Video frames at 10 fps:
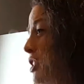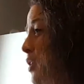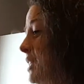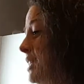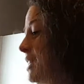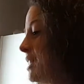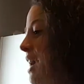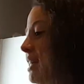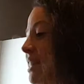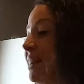So I did
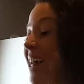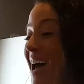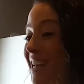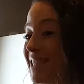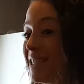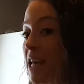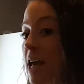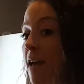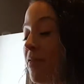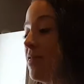slightly less
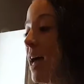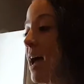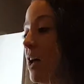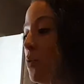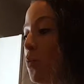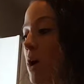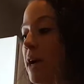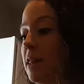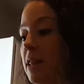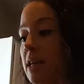than
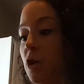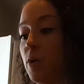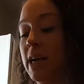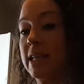what the green